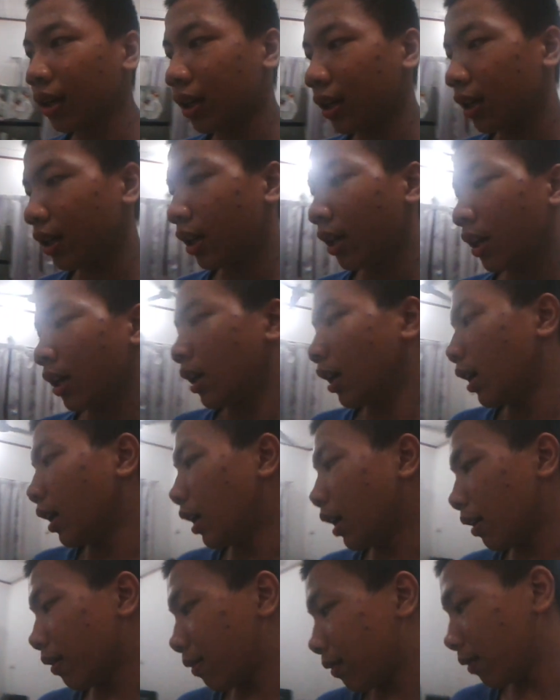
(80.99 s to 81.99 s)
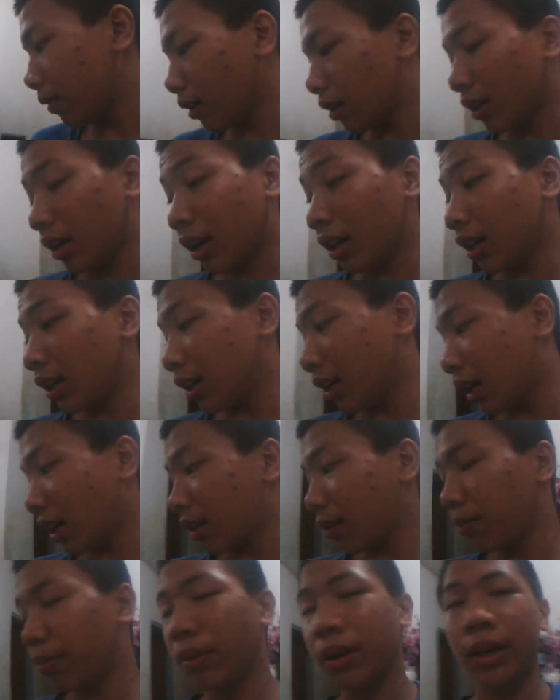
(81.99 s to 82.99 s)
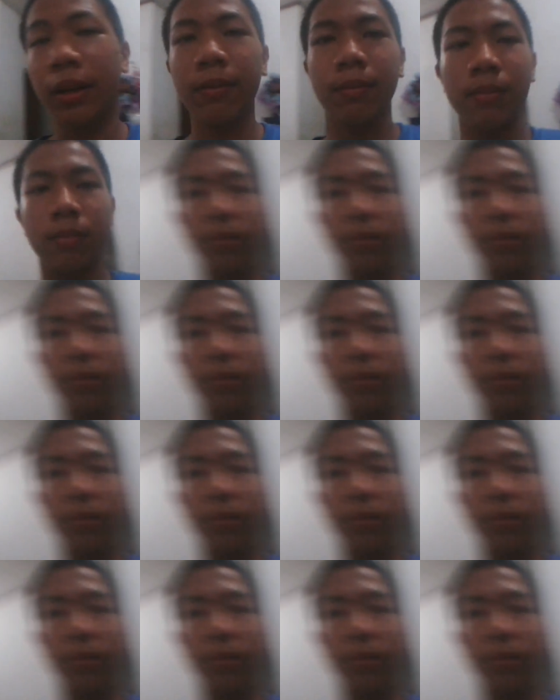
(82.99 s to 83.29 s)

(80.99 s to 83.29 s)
it. I've not done it yet, but